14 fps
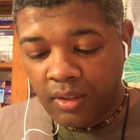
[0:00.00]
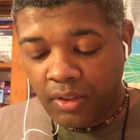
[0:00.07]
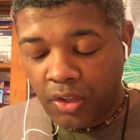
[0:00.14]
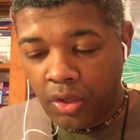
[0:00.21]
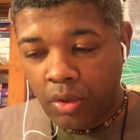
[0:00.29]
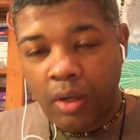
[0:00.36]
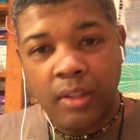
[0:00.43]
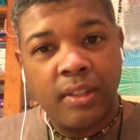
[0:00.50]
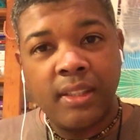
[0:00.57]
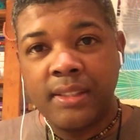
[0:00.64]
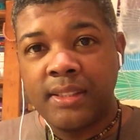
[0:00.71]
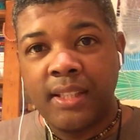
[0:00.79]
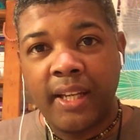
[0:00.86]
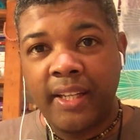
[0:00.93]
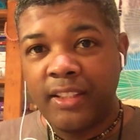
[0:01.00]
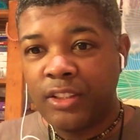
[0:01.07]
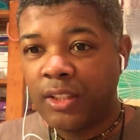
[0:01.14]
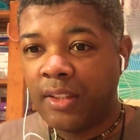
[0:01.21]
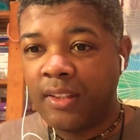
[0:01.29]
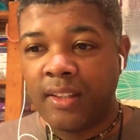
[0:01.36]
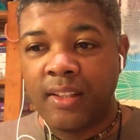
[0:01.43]
you're on the
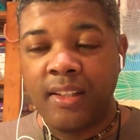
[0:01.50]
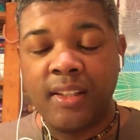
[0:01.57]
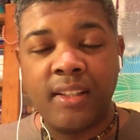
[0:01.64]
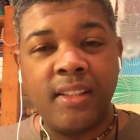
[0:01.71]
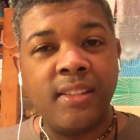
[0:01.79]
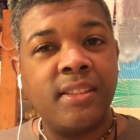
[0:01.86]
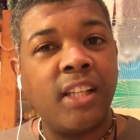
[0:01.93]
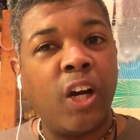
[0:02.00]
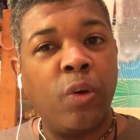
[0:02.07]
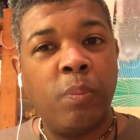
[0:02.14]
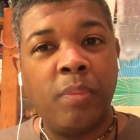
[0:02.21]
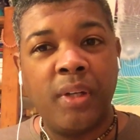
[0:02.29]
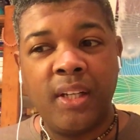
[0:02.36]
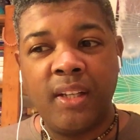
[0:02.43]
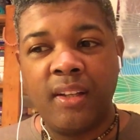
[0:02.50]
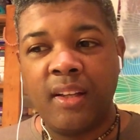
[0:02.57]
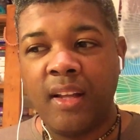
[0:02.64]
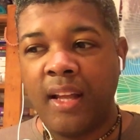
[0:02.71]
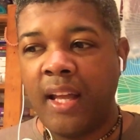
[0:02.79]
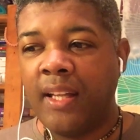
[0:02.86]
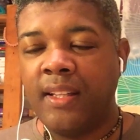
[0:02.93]
stage, the curtain's opening,
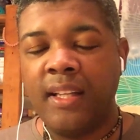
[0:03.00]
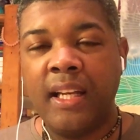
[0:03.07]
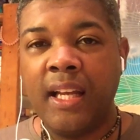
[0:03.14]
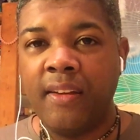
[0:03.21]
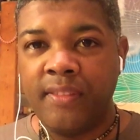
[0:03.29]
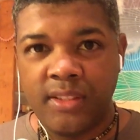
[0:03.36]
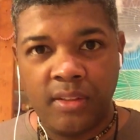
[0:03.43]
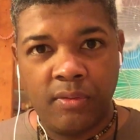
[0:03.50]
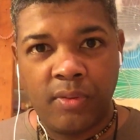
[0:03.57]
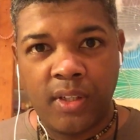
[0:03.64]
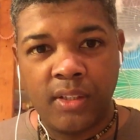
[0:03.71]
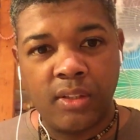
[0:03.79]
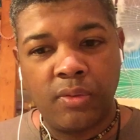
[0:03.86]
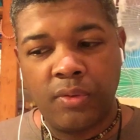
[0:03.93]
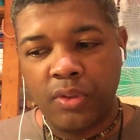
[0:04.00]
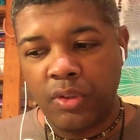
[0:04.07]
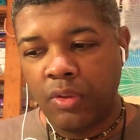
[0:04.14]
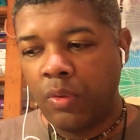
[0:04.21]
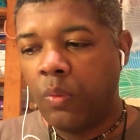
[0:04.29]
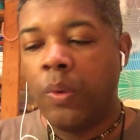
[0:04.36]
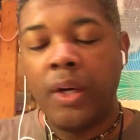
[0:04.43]
and the love is in front of you.
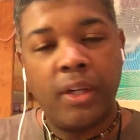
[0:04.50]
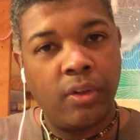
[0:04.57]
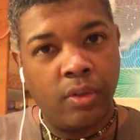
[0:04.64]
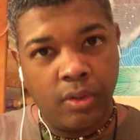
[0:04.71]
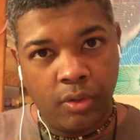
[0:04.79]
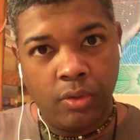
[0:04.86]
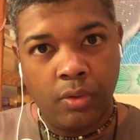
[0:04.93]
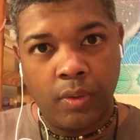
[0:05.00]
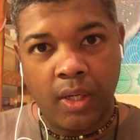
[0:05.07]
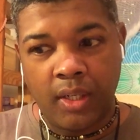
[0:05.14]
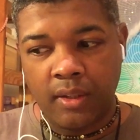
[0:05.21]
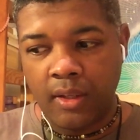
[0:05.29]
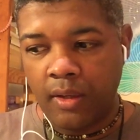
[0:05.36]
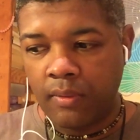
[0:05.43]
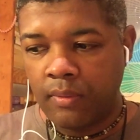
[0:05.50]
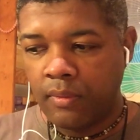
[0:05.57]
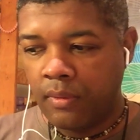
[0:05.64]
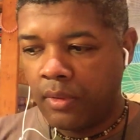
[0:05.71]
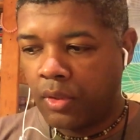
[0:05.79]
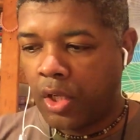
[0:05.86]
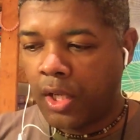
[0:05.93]
What are you going to do right now?
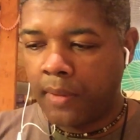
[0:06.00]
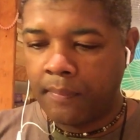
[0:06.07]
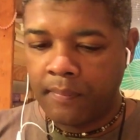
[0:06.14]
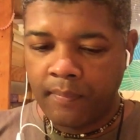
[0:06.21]
Okay.